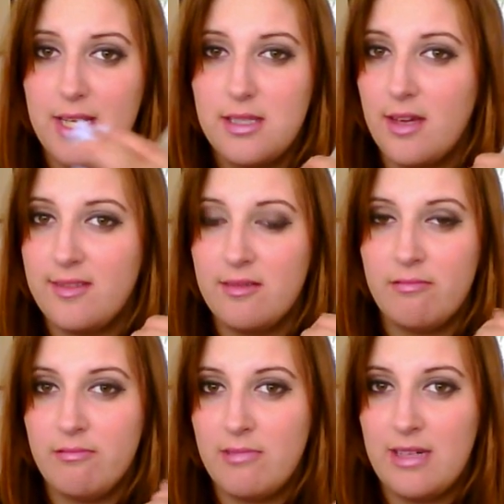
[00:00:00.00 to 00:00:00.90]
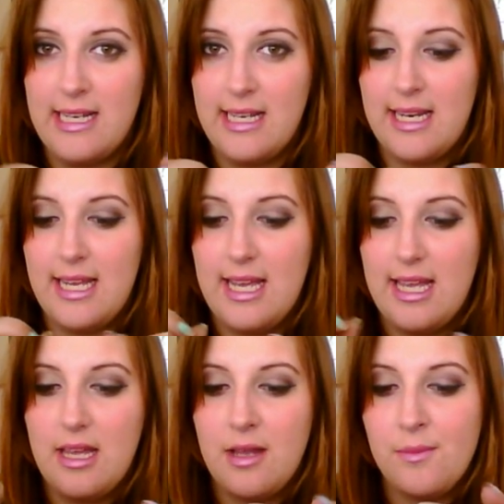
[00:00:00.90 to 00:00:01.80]
but it doesn't
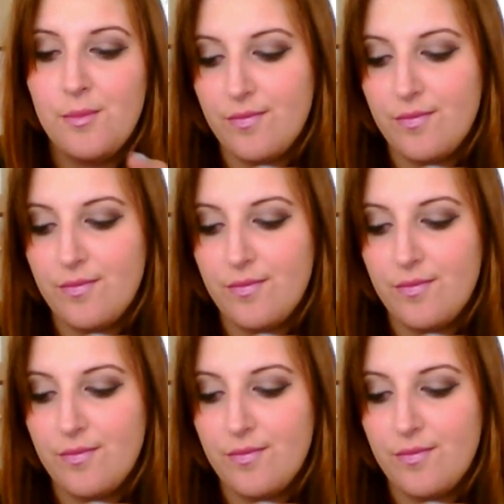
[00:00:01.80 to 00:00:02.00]
really,